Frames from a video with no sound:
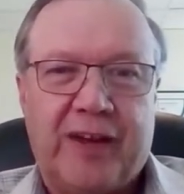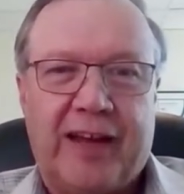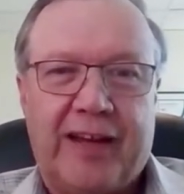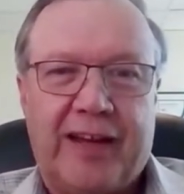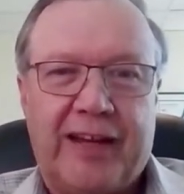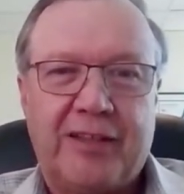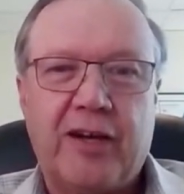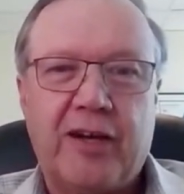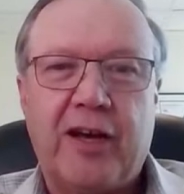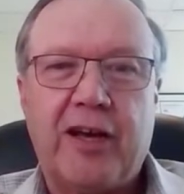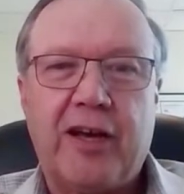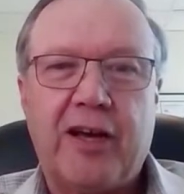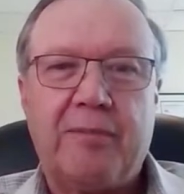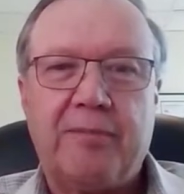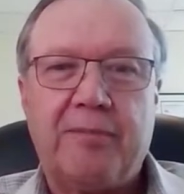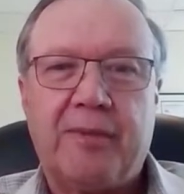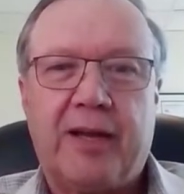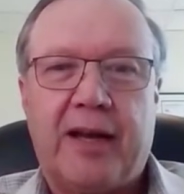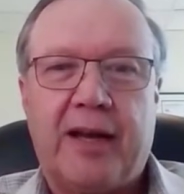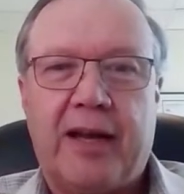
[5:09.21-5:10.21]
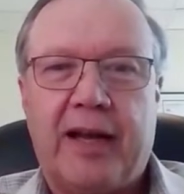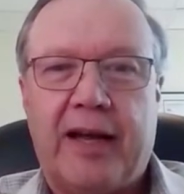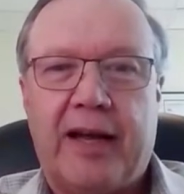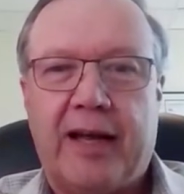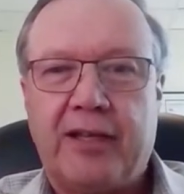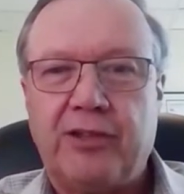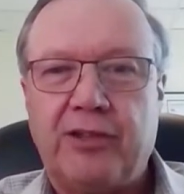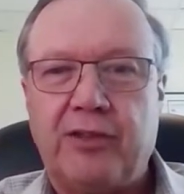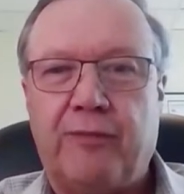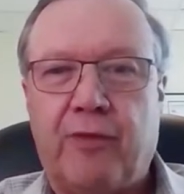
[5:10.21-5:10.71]
any type that
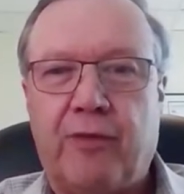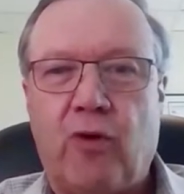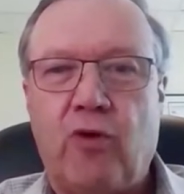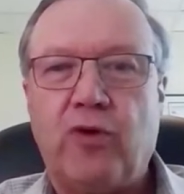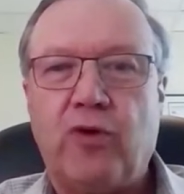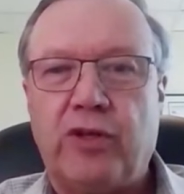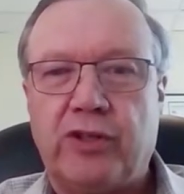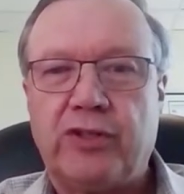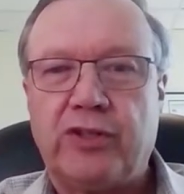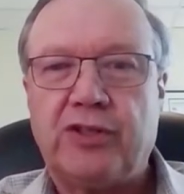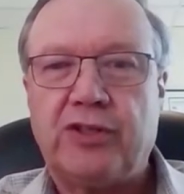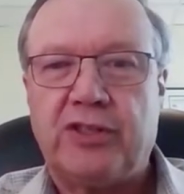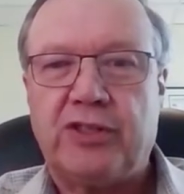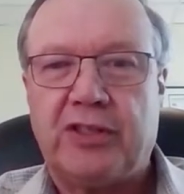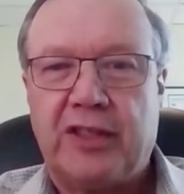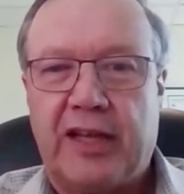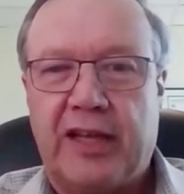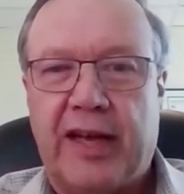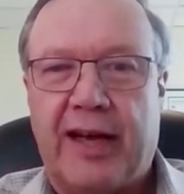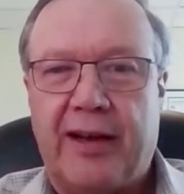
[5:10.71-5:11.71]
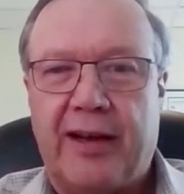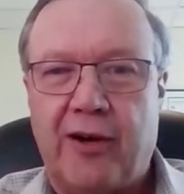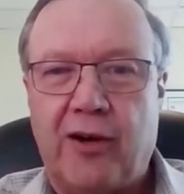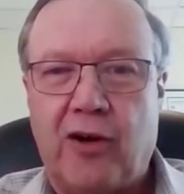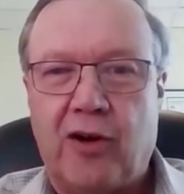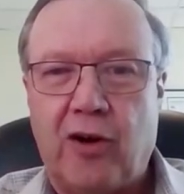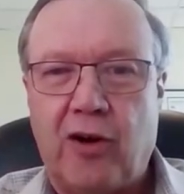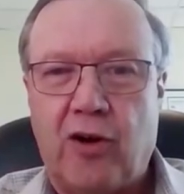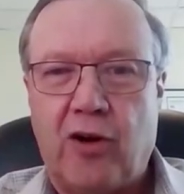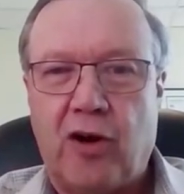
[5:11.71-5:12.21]
has a focus in Canada
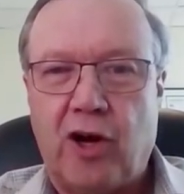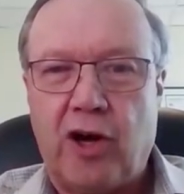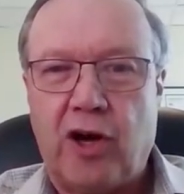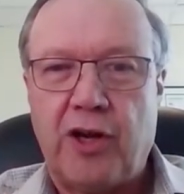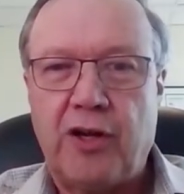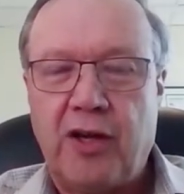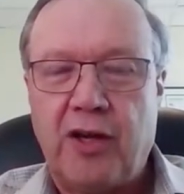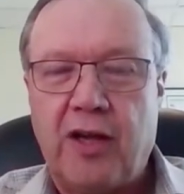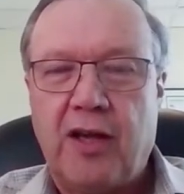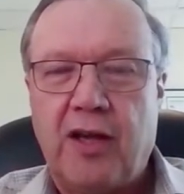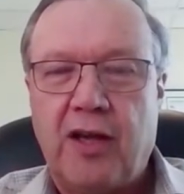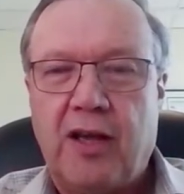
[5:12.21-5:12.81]
on